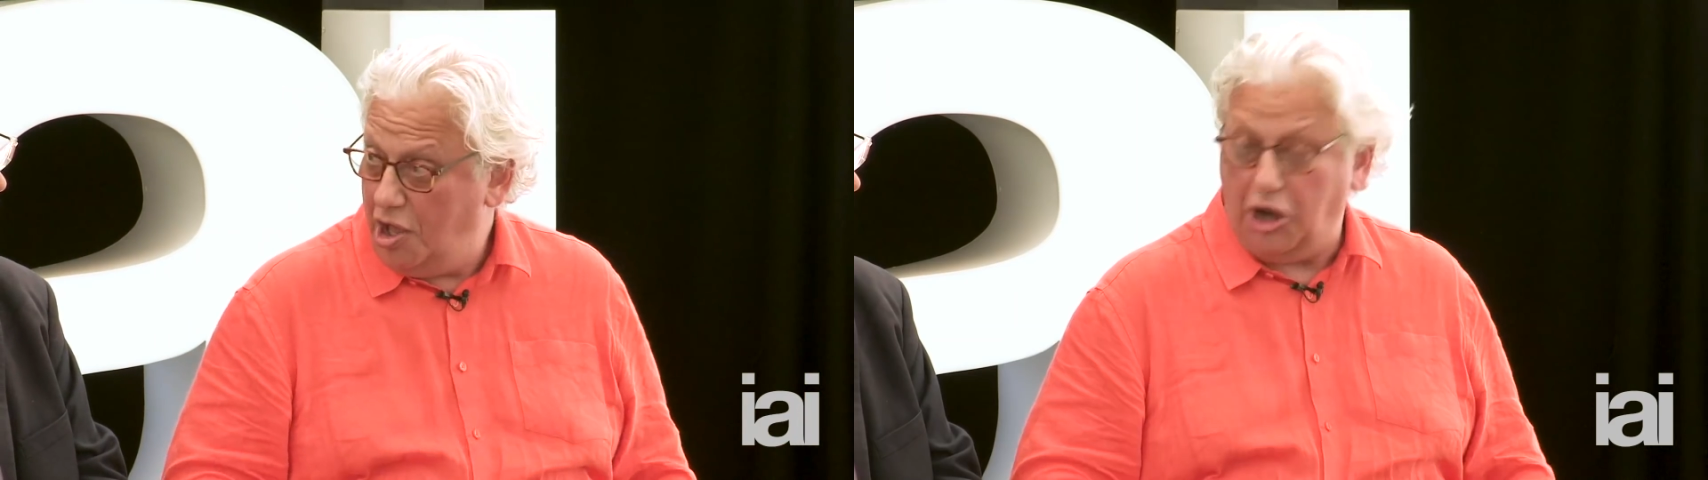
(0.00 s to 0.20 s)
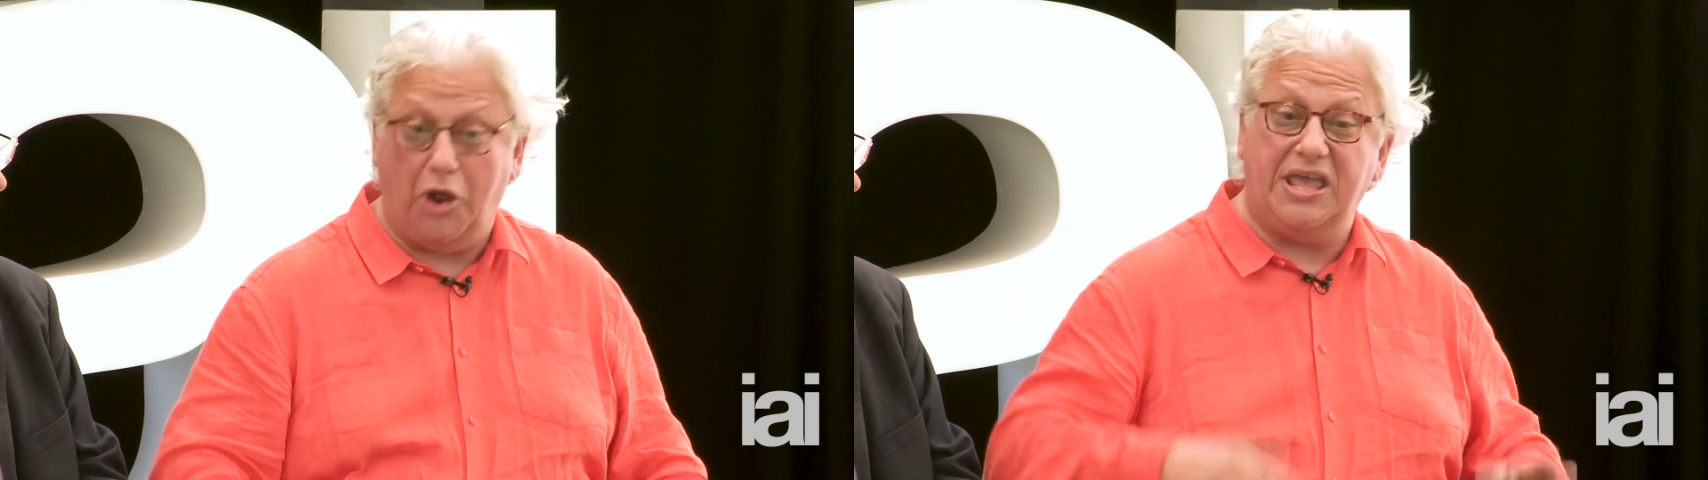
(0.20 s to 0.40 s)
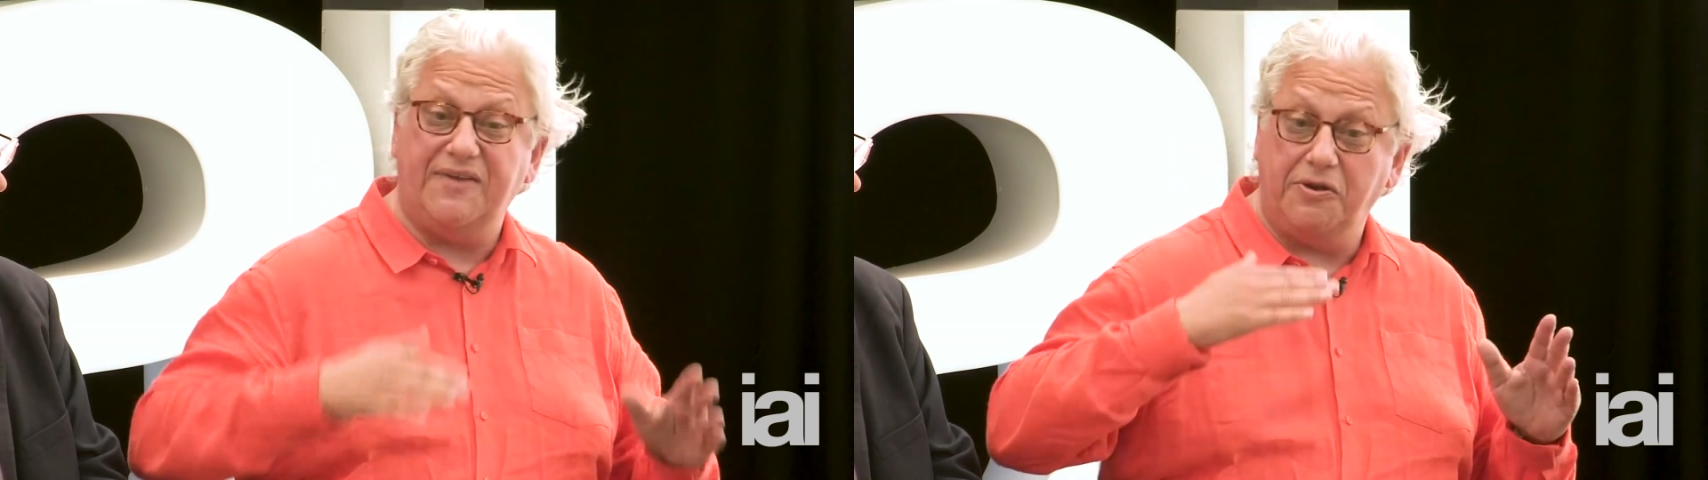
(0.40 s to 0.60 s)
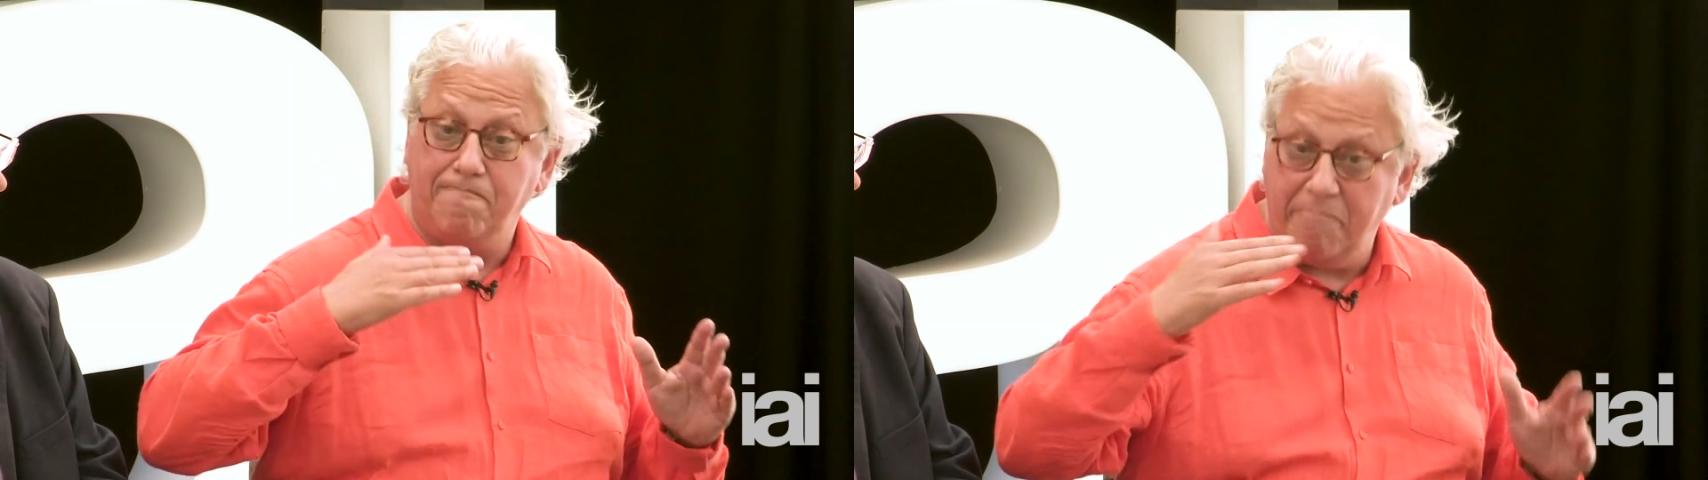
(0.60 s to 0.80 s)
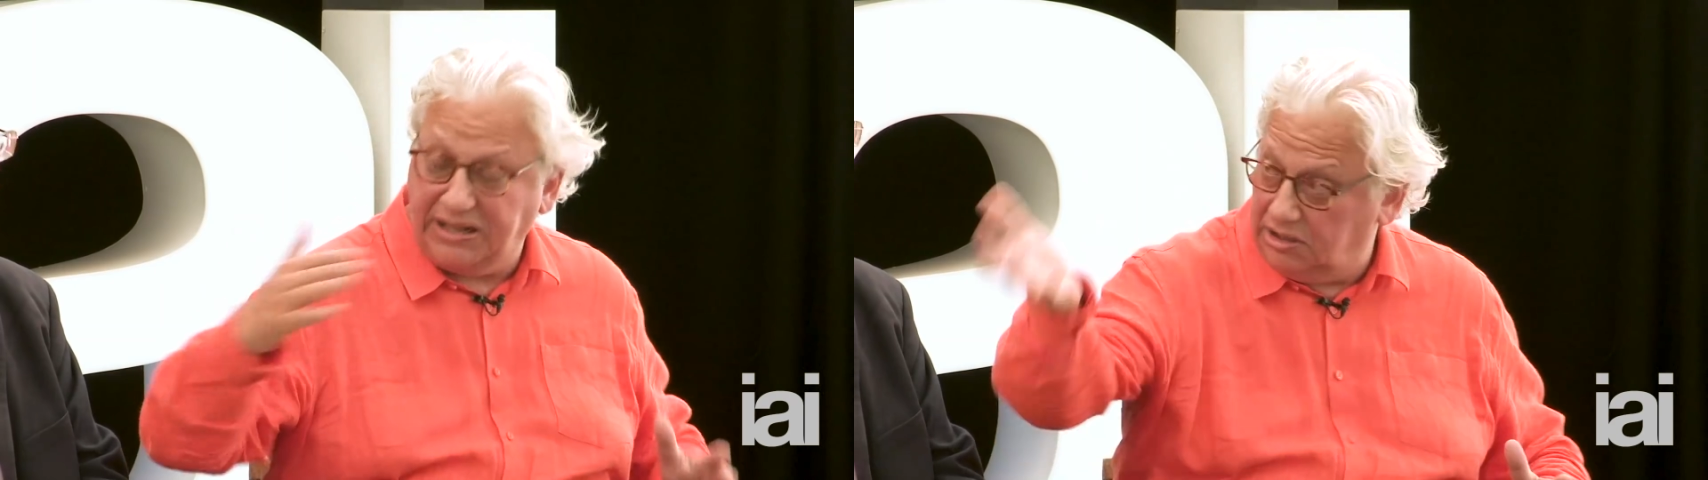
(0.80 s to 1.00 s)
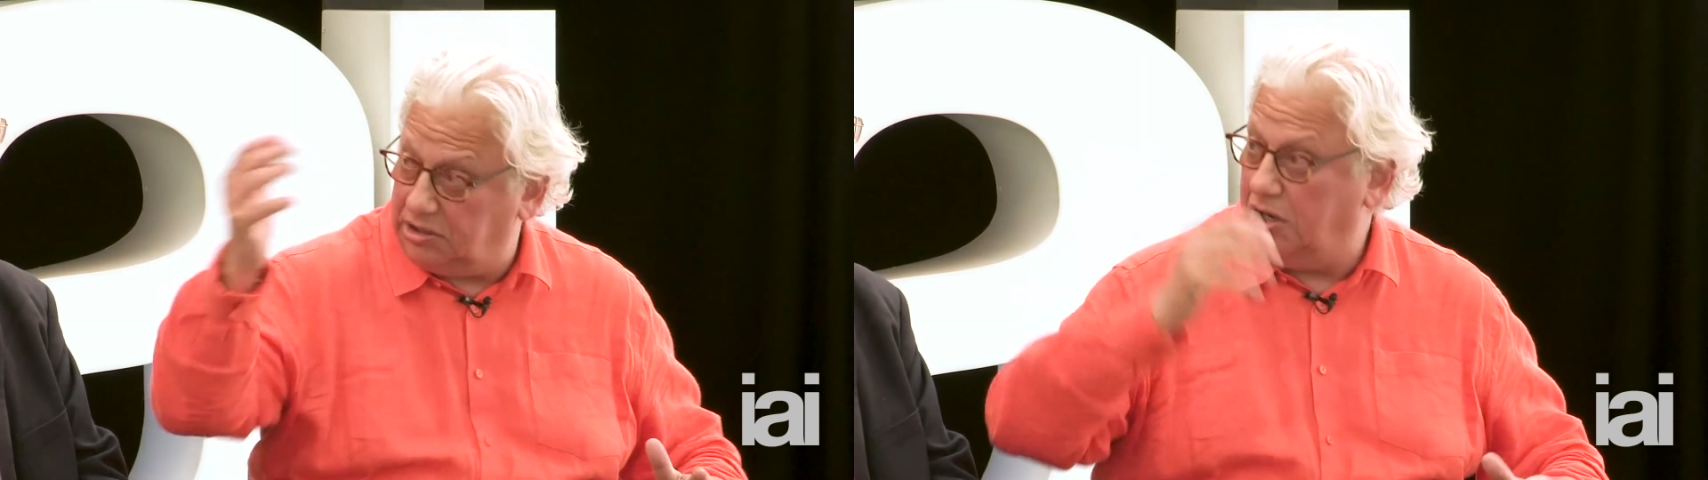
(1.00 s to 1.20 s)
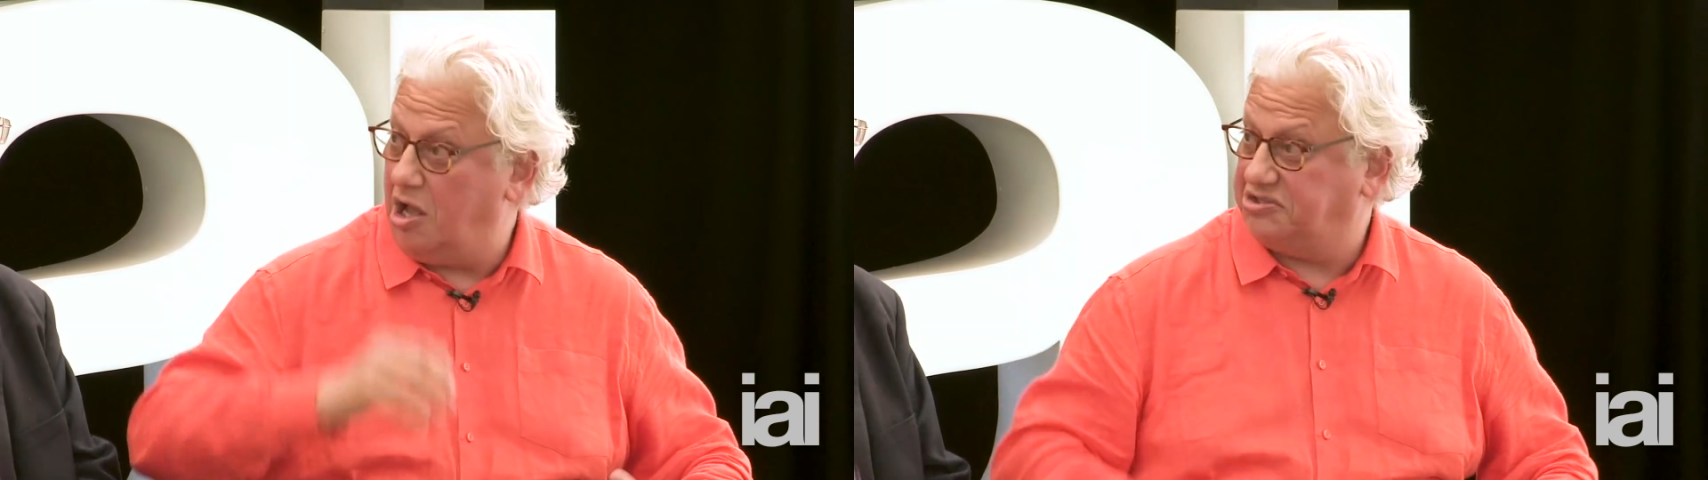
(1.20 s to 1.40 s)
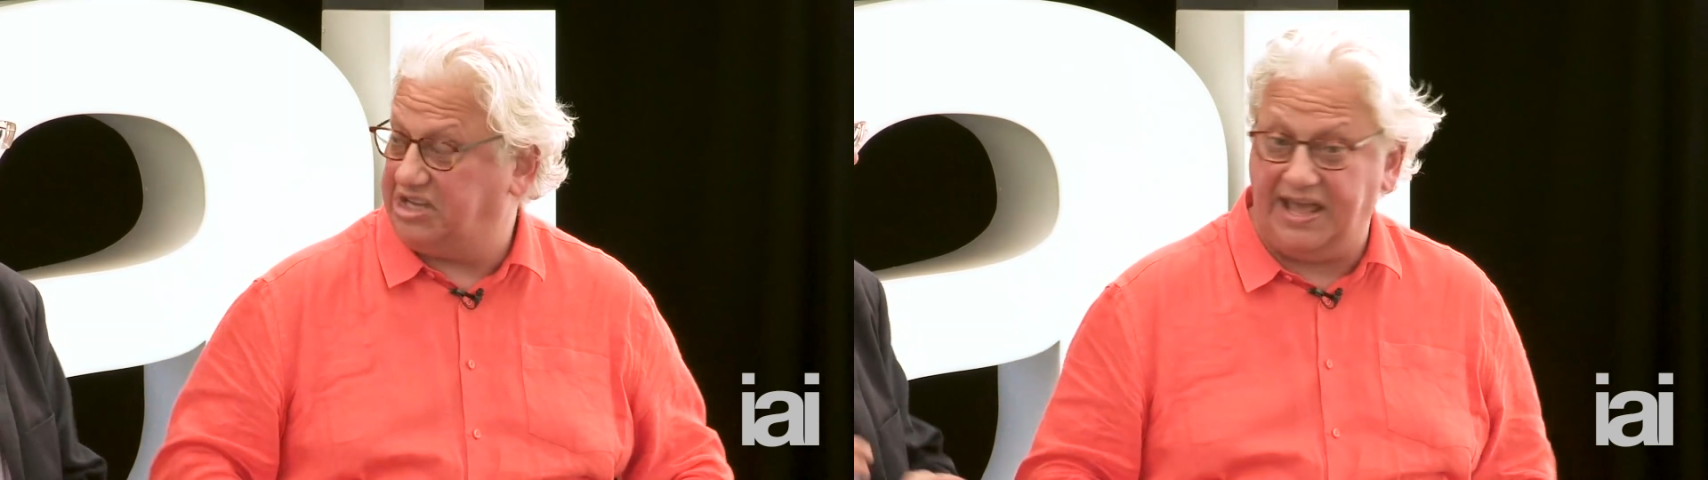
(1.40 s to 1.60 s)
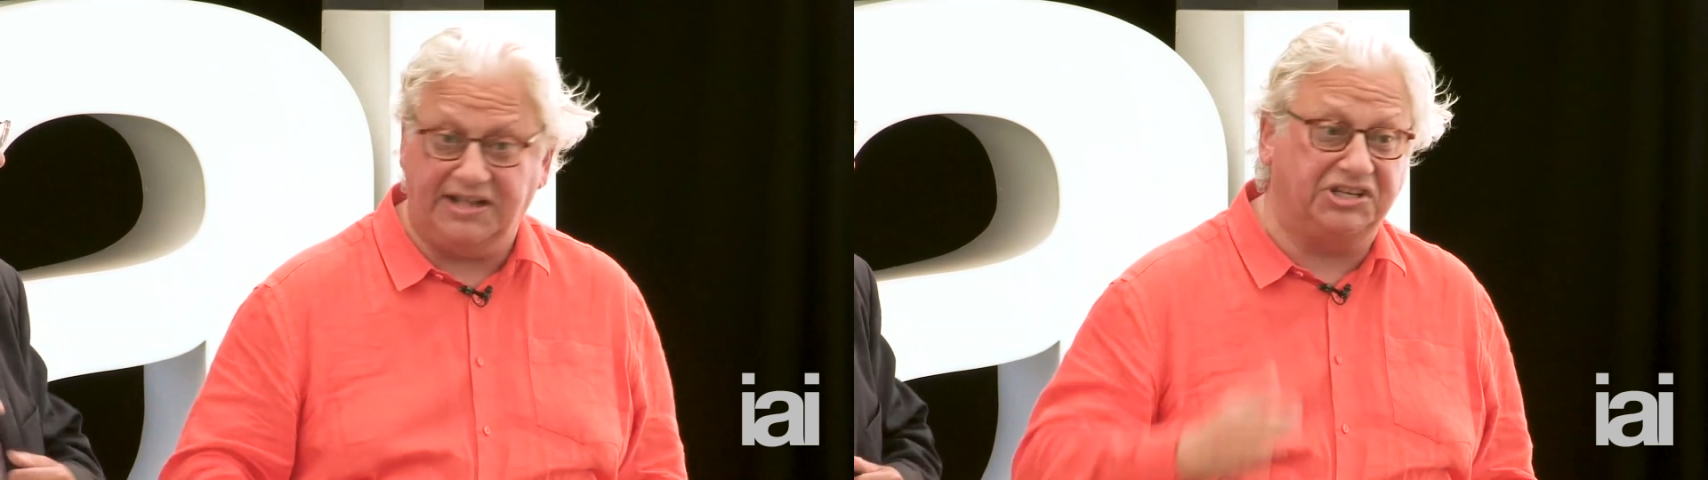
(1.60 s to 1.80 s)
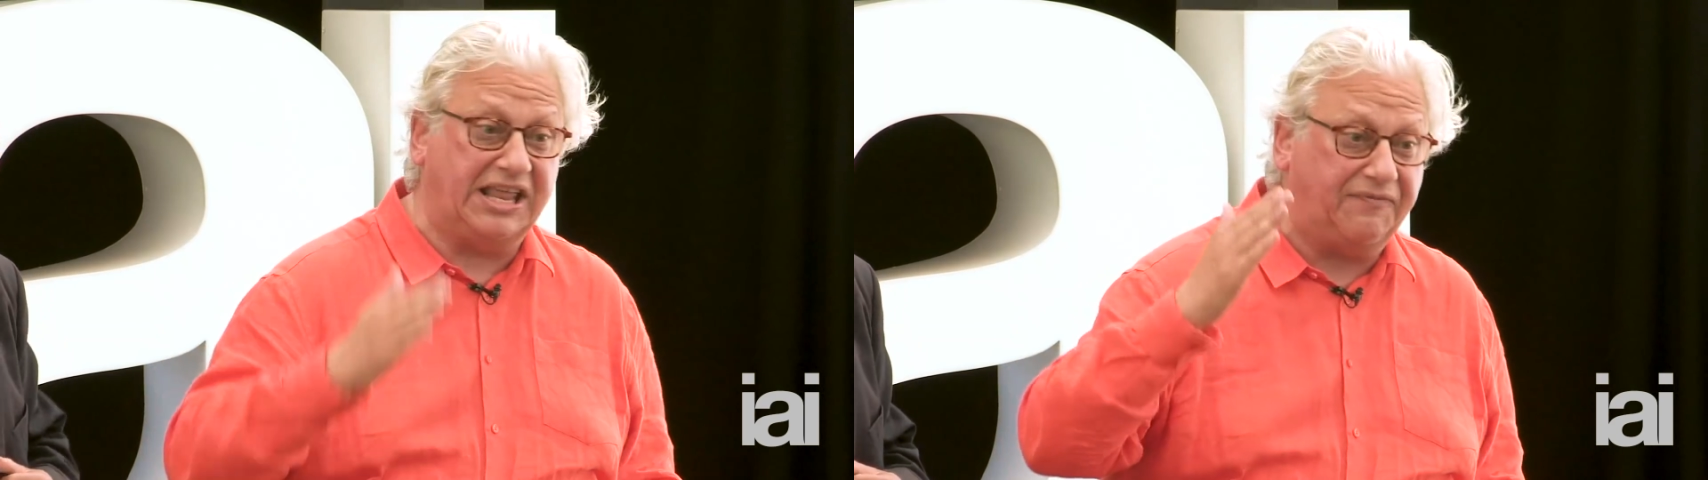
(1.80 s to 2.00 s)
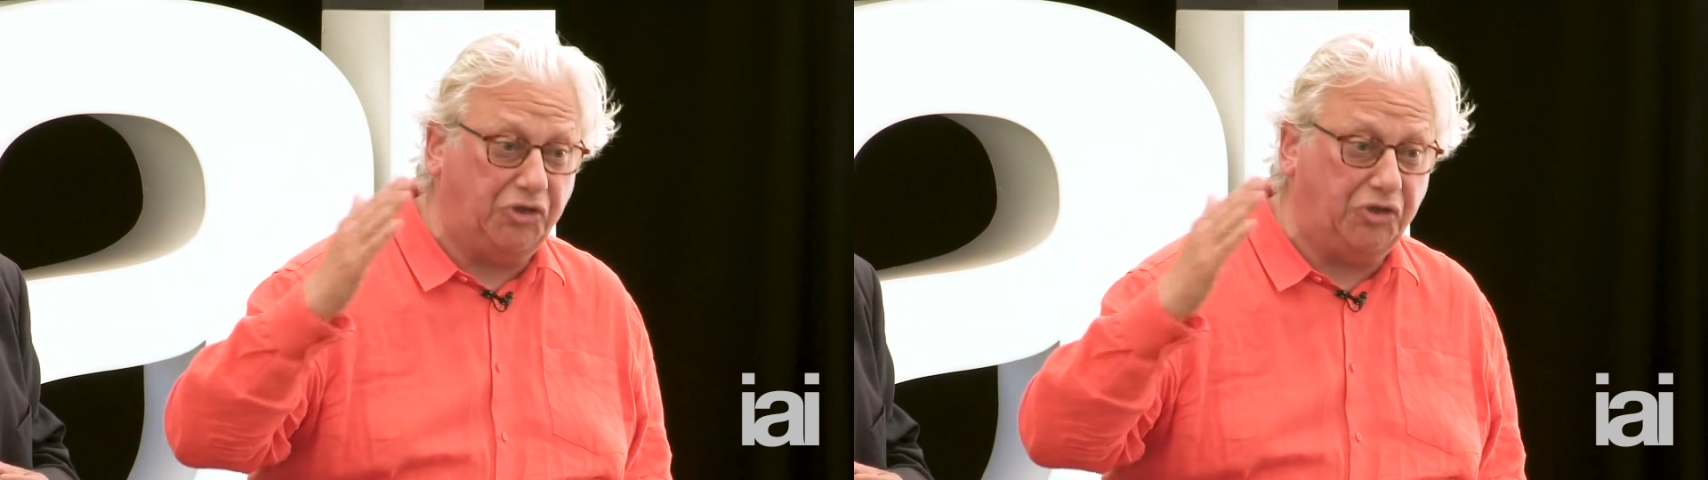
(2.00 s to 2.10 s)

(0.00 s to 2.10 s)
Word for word: You know, even middle-class kids leave